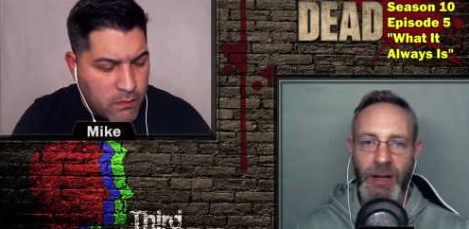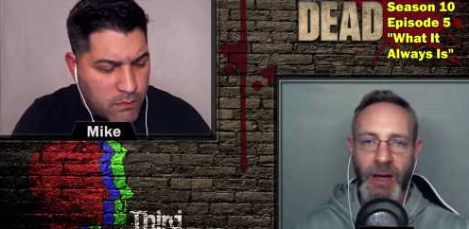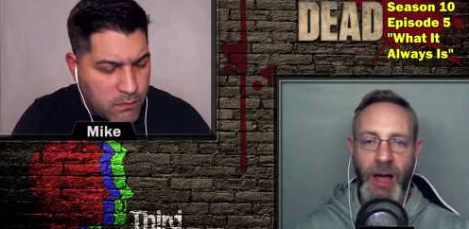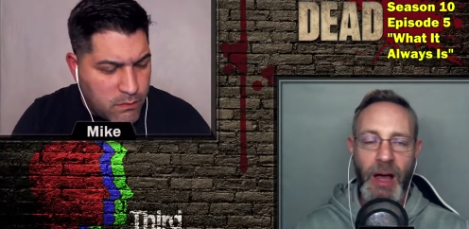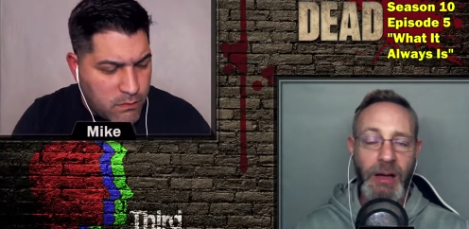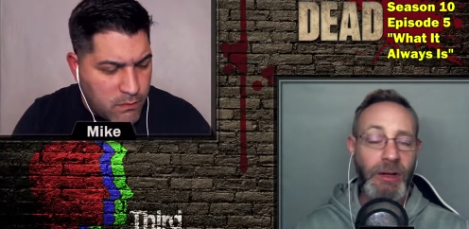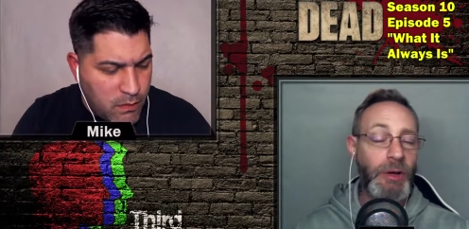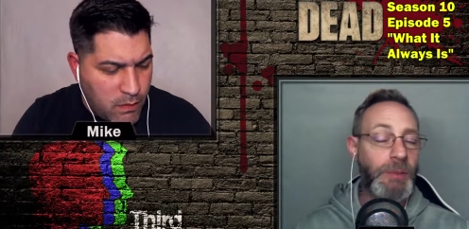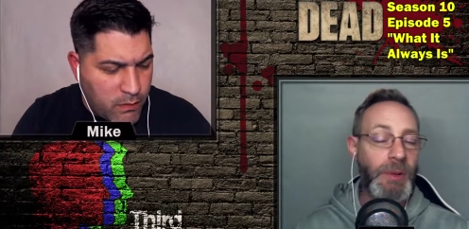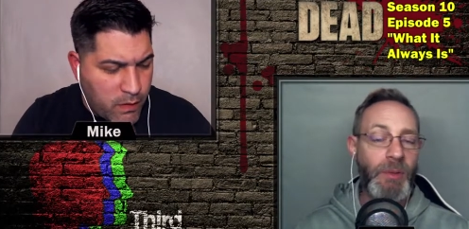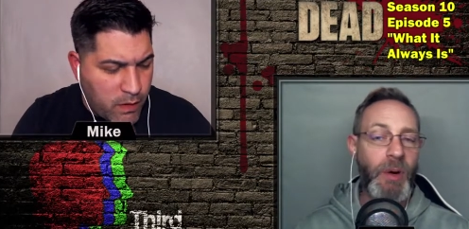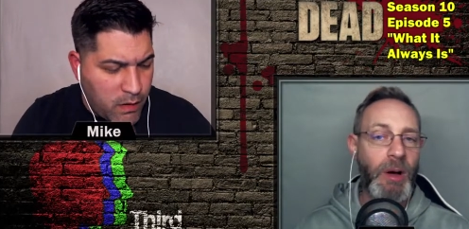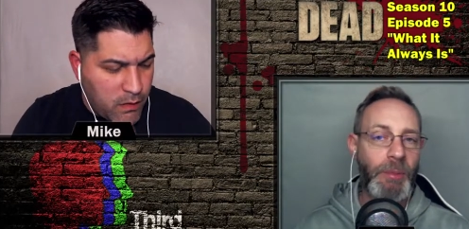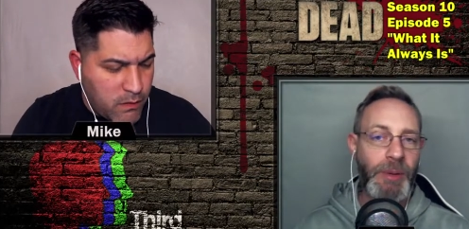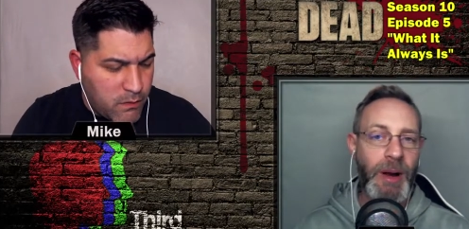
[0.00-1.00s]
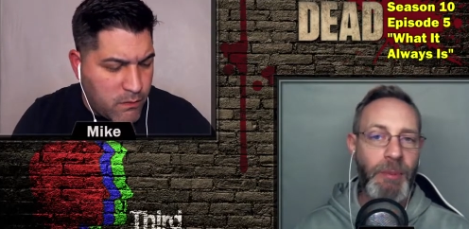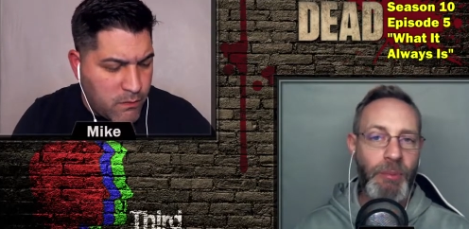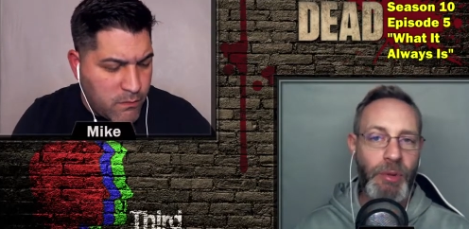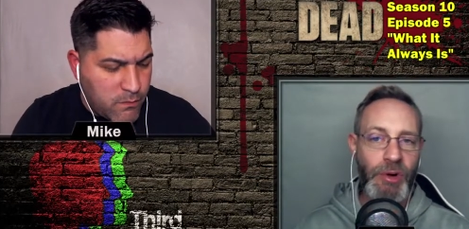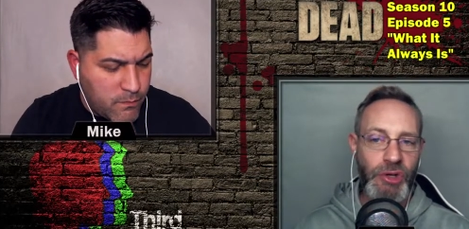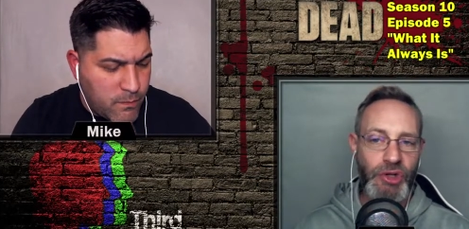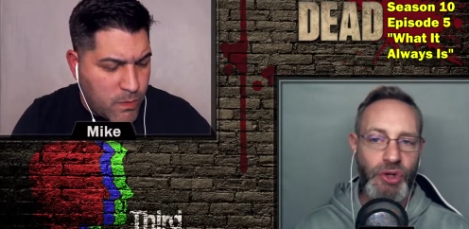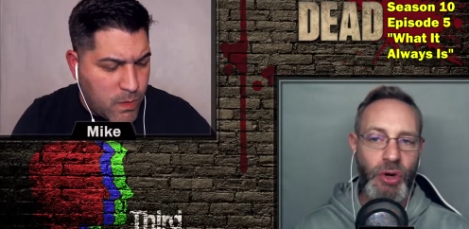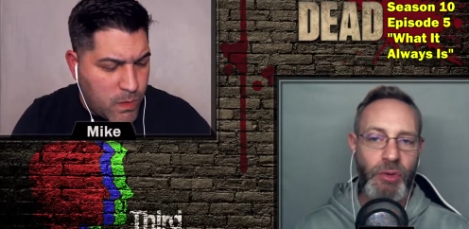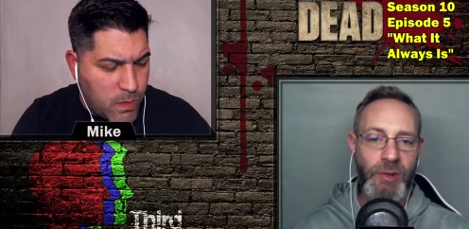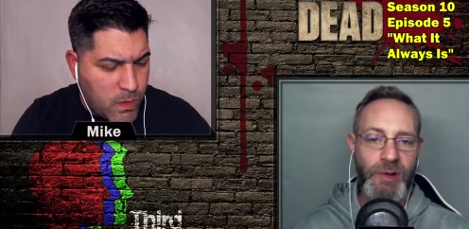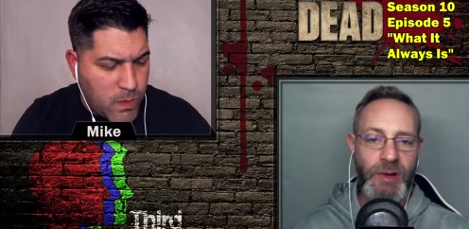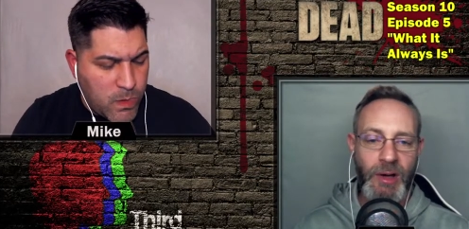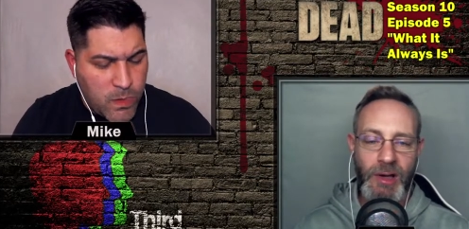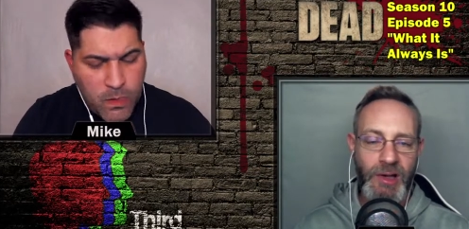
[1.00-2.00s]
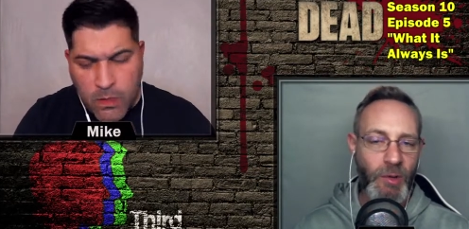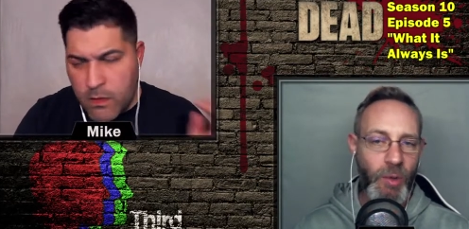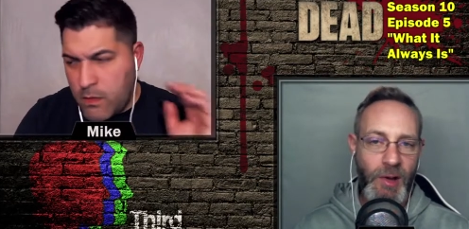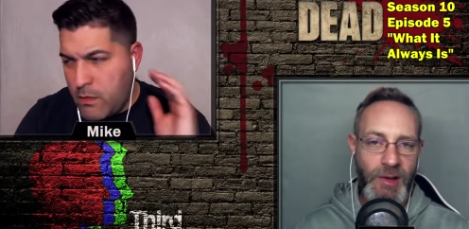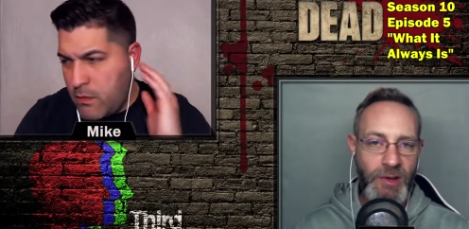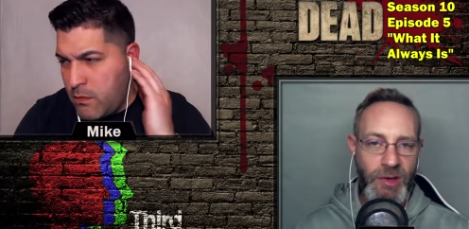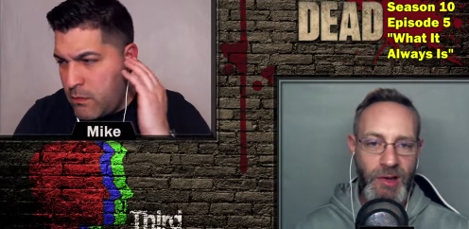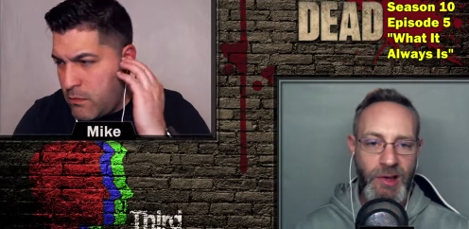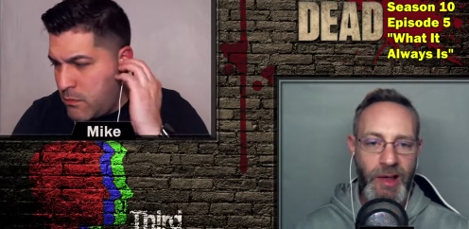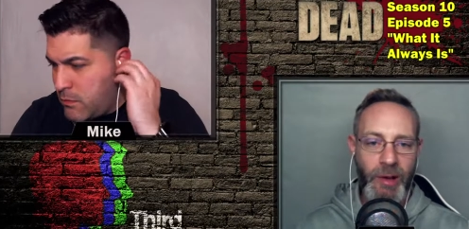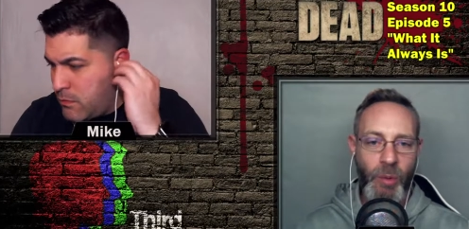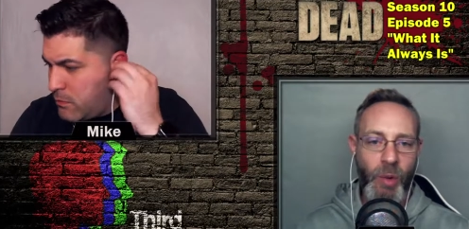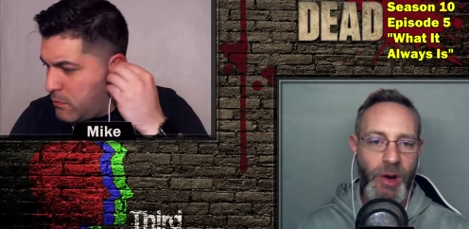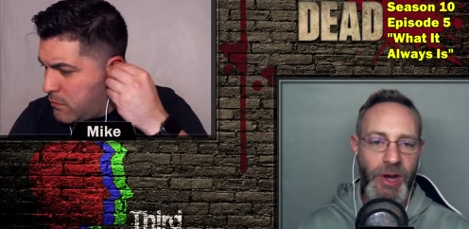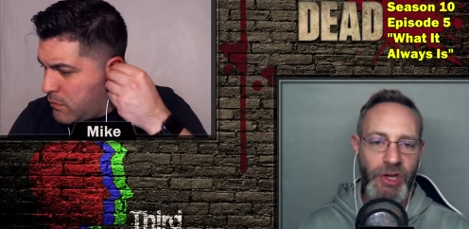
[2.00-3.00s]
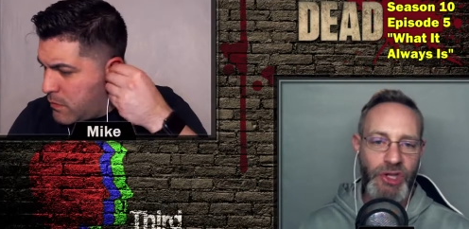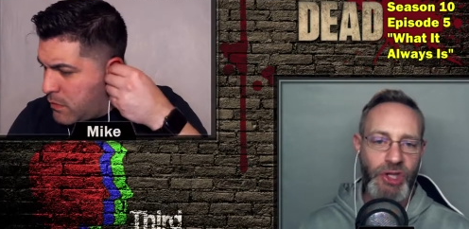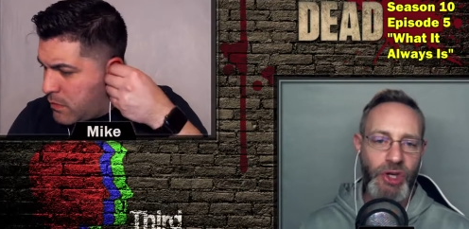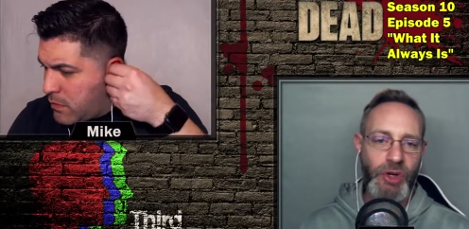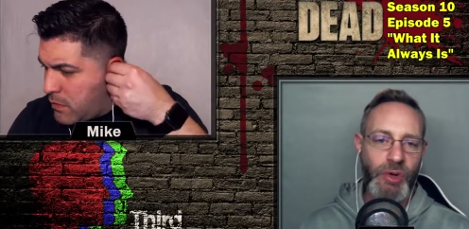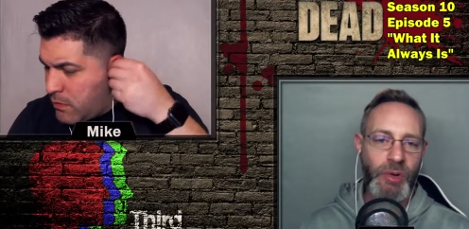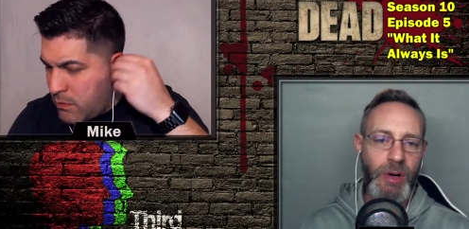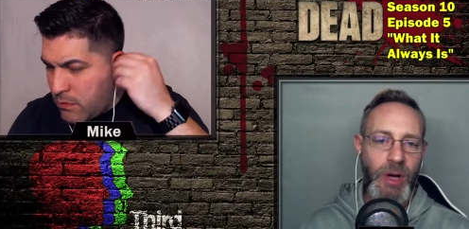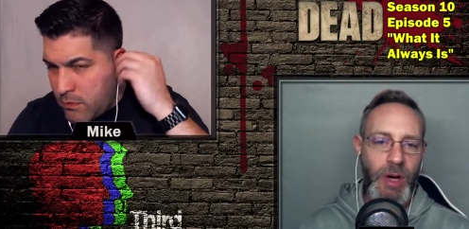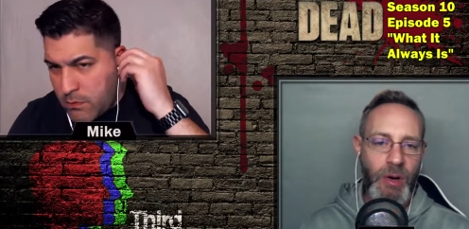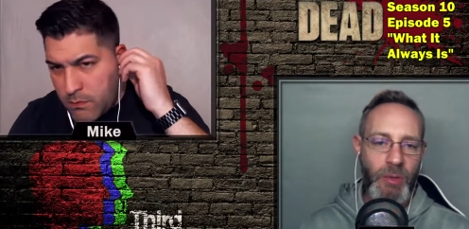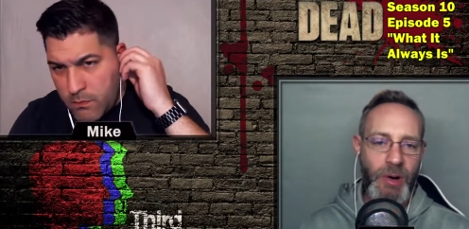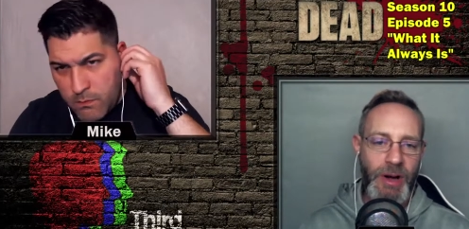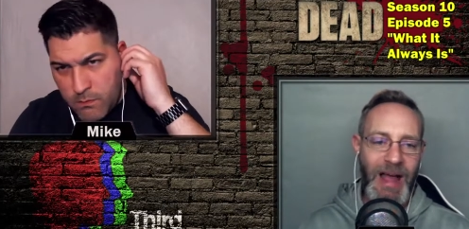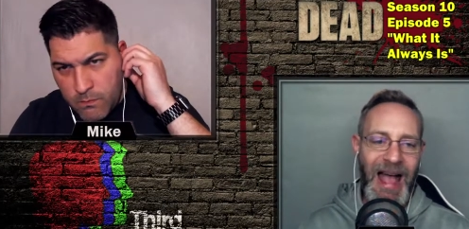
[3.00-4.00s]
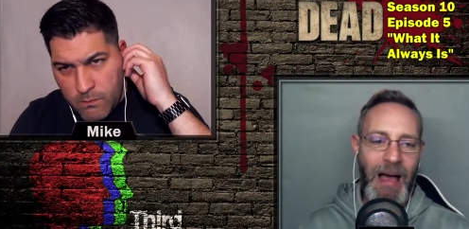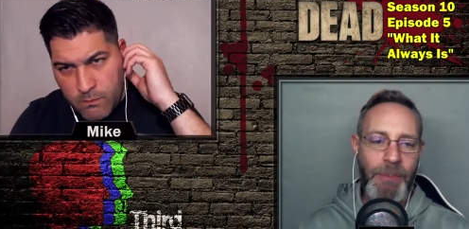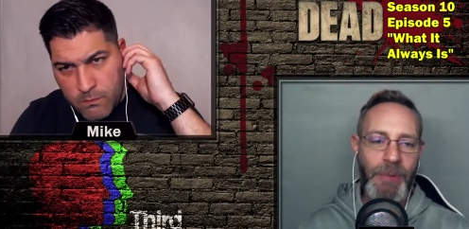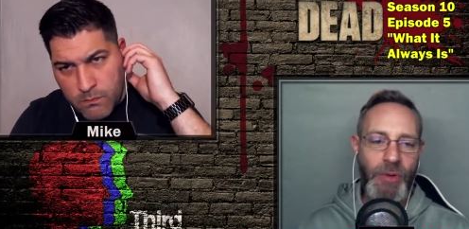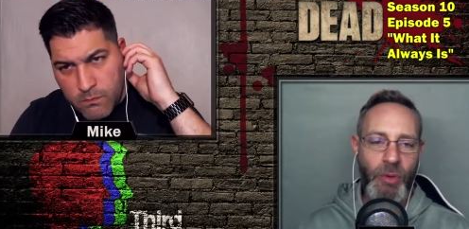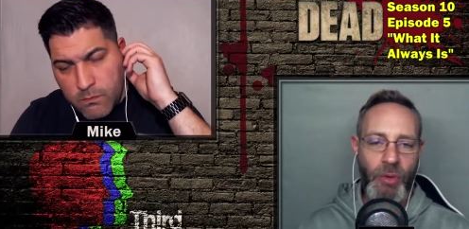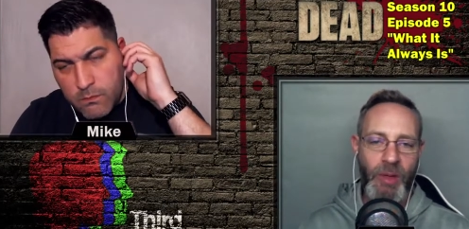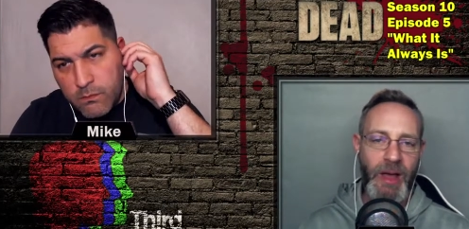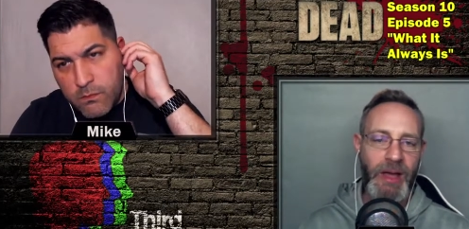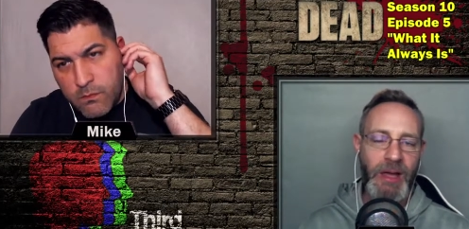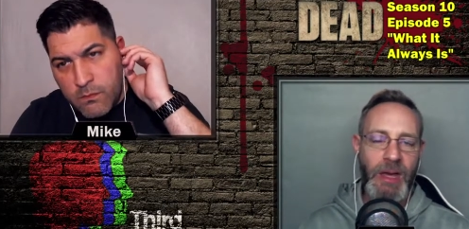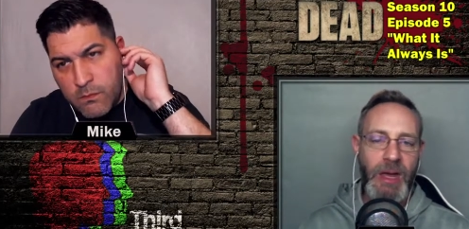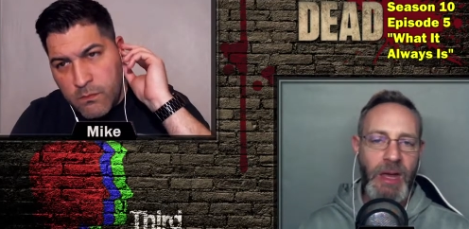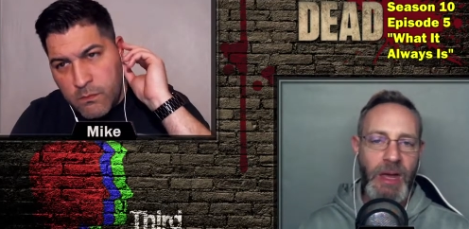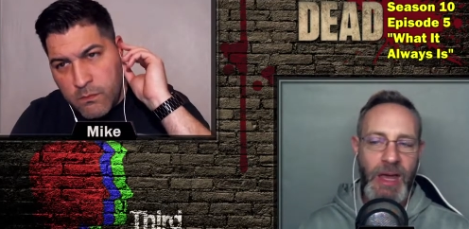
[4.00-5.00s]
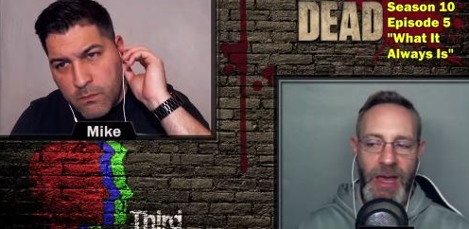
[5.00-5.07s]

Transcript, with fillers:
Speaker 1: I okay. Oh. could be wrong, but I'm pretty sure it was because it wasn't just like one issue where it happened, or like mm-hmm.